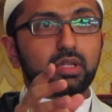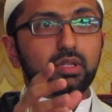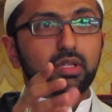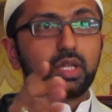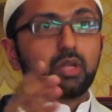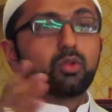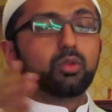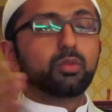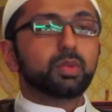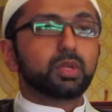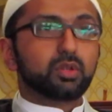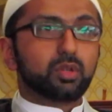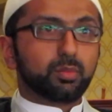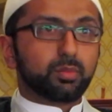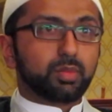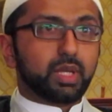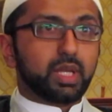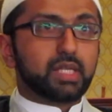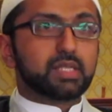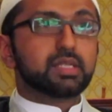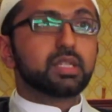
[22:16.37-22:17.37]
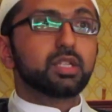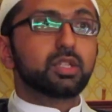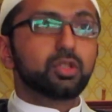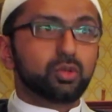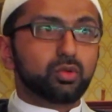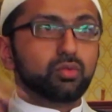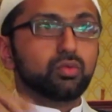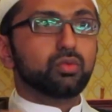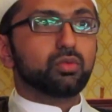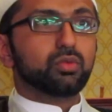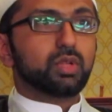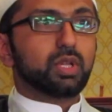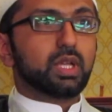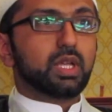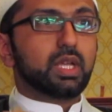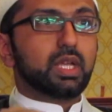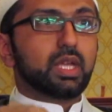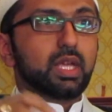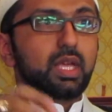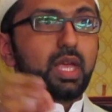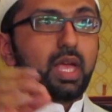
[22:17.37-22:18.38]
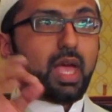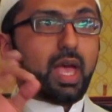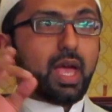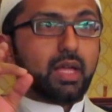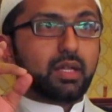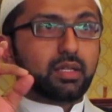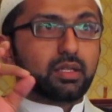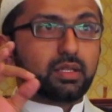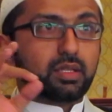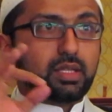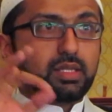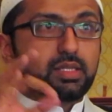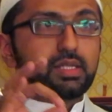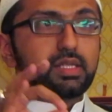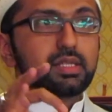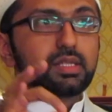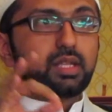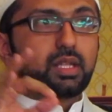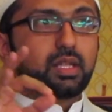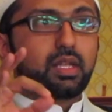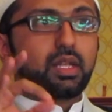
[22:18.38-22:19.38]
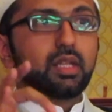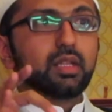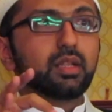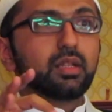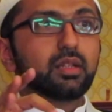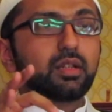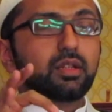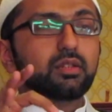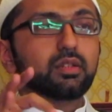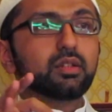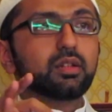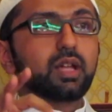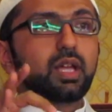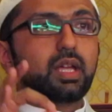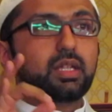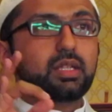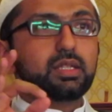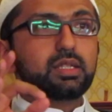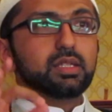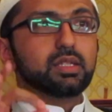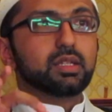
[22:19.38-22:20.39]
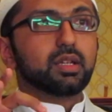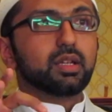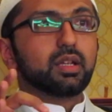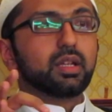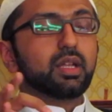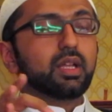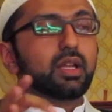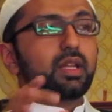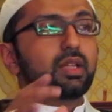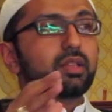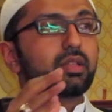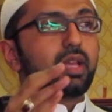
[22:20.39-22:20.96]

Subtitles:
They will be replacing you. And this is another idea,